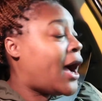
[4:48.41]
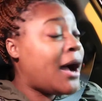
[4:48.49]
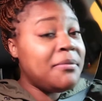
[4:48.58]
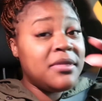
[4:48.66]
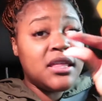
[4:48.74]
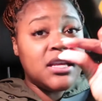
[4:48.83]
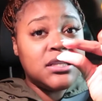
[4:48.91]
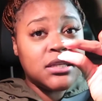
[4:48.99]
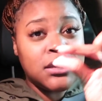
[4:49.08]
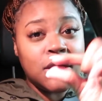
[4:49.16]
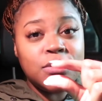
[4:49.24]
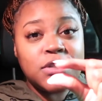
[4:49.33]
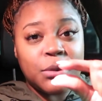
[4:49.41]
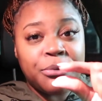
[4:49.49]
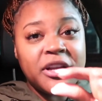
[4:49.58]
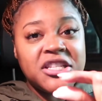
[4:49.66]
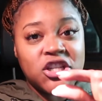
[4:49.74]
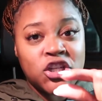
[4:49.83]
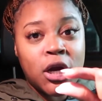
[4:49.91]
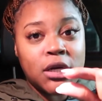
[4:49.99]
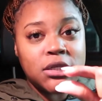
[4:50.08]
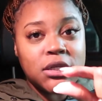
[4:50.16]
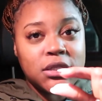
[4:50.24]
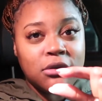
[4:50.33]
I'm this close to pressing
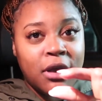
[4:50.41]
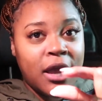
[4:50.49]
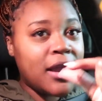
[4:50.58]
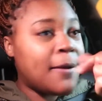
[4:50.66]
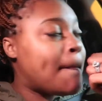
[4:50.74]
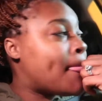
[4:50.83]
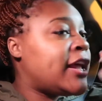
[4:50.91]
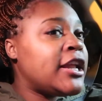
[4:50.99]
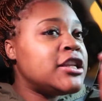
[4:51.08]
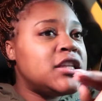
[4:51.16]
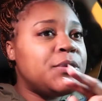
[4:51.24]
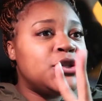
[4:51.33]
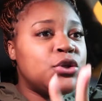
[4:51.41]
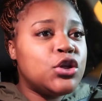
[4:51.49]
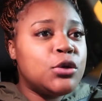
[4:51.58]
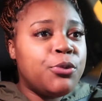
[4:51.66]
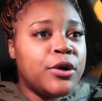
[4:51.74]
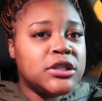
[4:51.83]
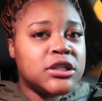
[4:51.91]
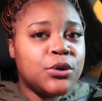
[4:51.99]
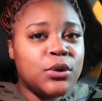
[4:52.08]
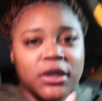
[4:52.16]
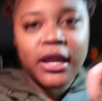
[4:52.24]
charges, okay? She had an incident with two little boys at school